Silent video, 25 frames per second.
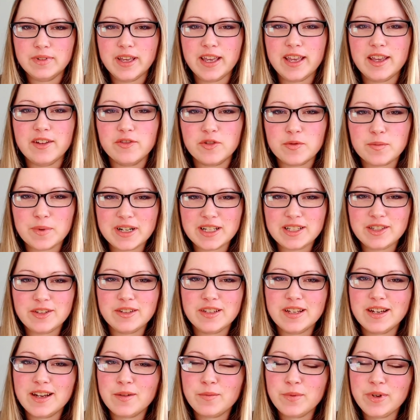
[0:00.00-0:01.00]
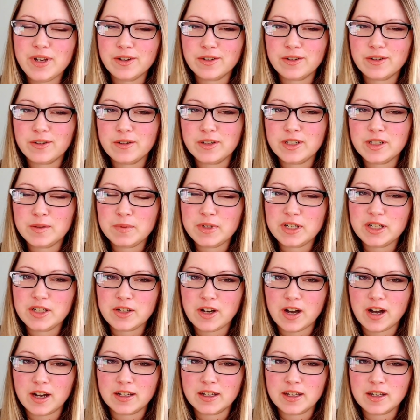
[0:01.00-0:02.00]
Hey everybody, so today we are going to be
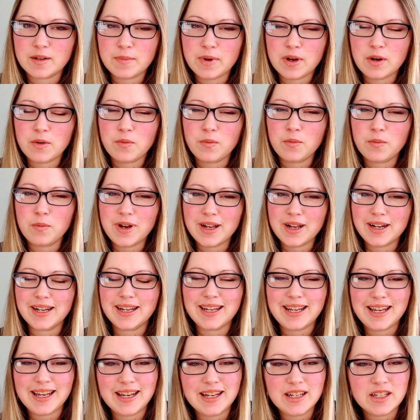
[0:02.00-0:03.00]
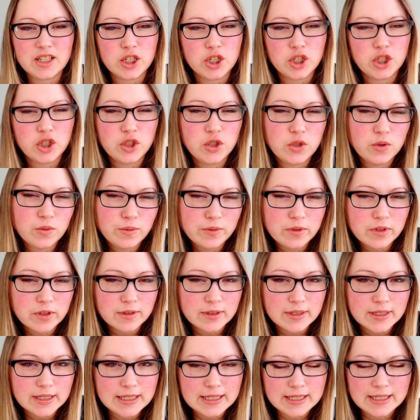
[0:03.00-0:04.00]
talking about what is user
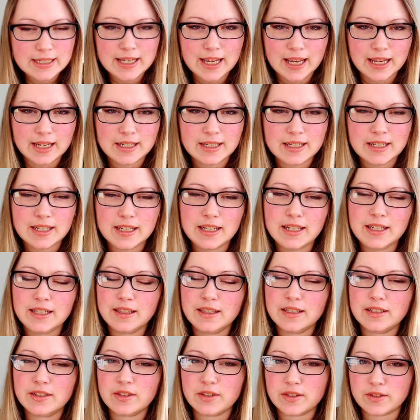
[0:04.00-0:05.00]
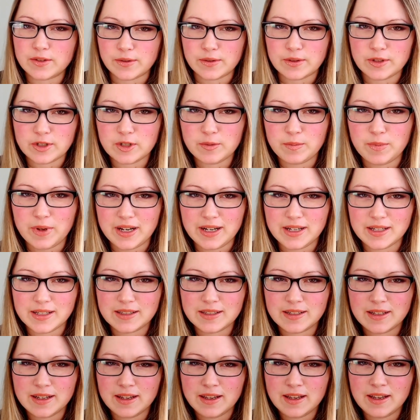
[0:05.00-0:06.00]
intent in the search
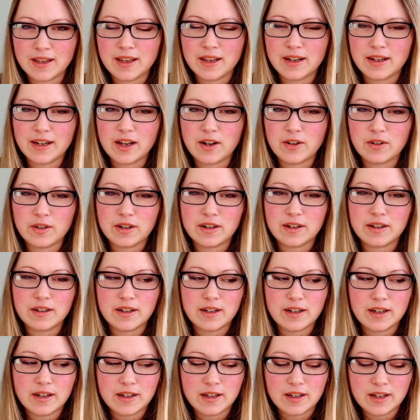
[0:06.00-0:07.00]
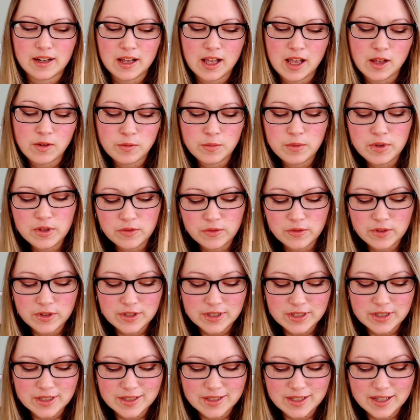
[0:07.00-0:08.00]
space. Now, I will be the
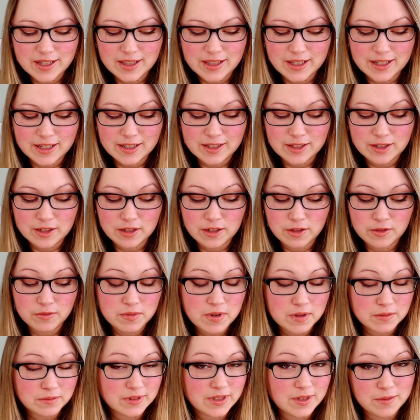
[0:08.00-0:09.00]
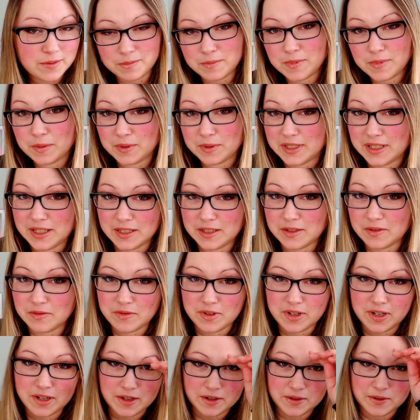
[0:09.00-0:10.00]
first to say that you've probably maybe seen some
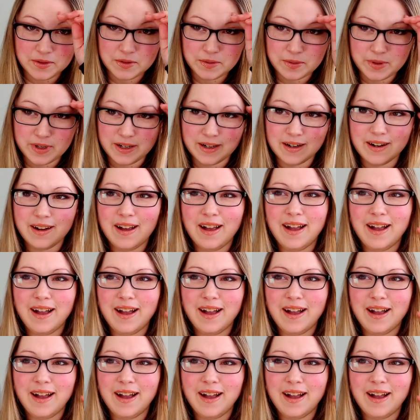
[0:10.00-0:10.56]
videos where